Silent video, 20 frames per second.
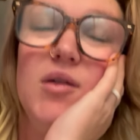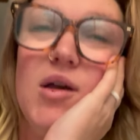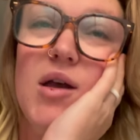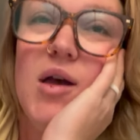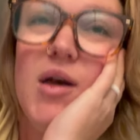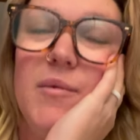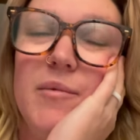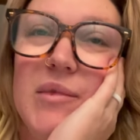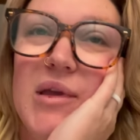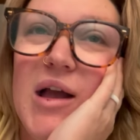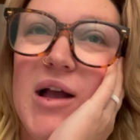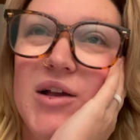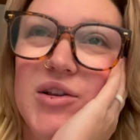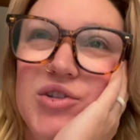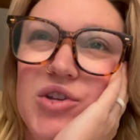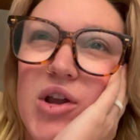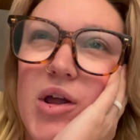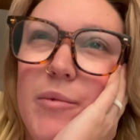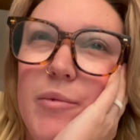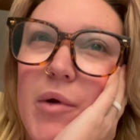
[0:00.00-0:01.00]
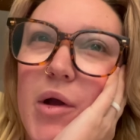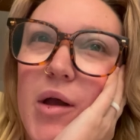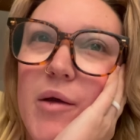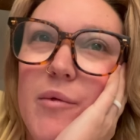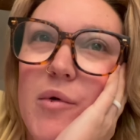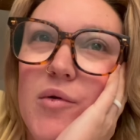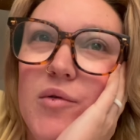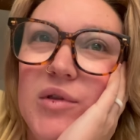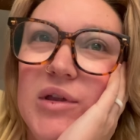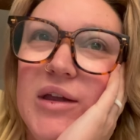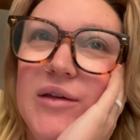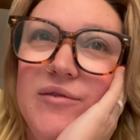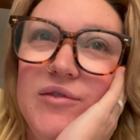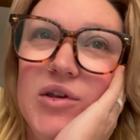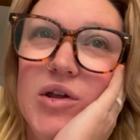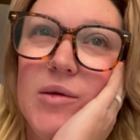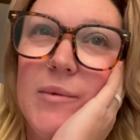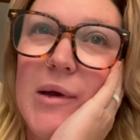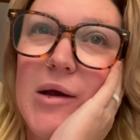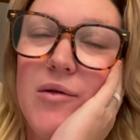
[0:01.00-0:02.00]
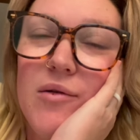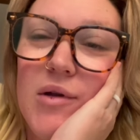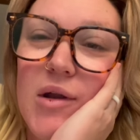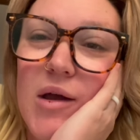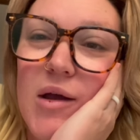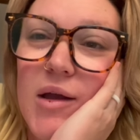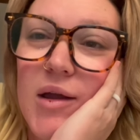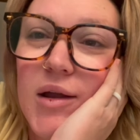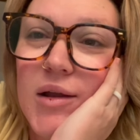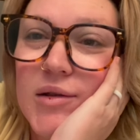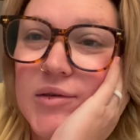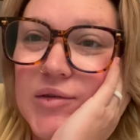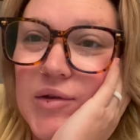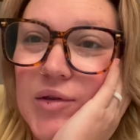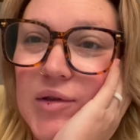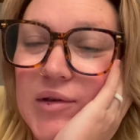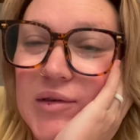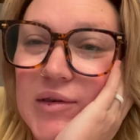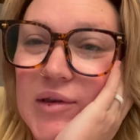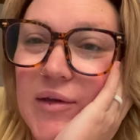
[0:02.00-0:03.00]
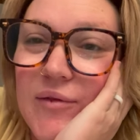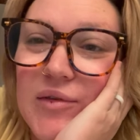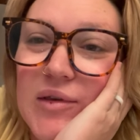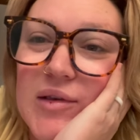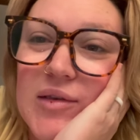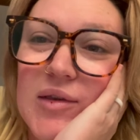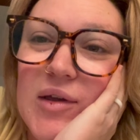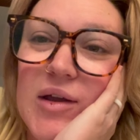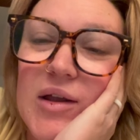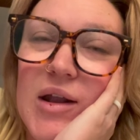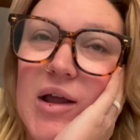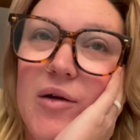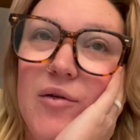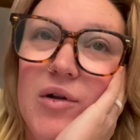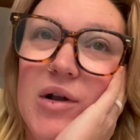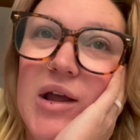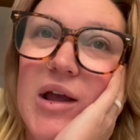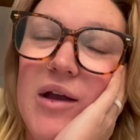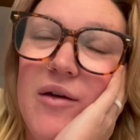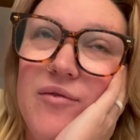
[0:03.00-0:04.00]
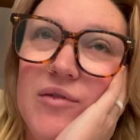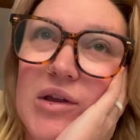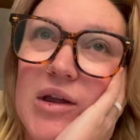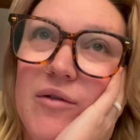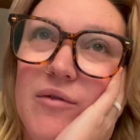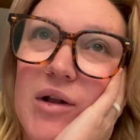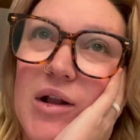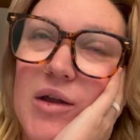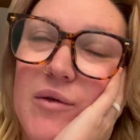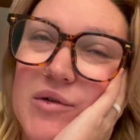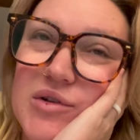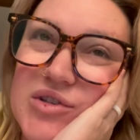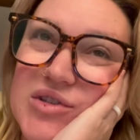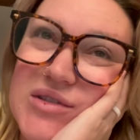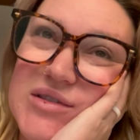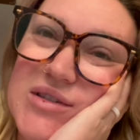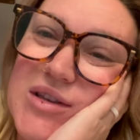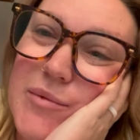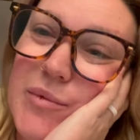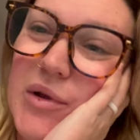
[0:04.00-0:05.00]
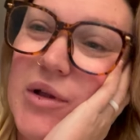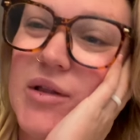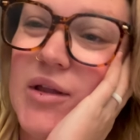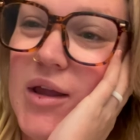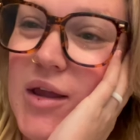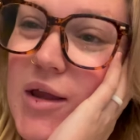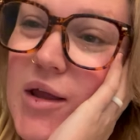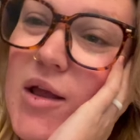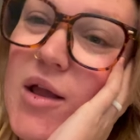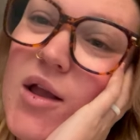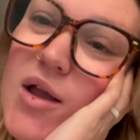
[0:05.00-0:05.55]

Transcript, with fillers: Um, Cash and I probably won't leave till about 9, so this gives us like an hour and a half to get ready, which is typically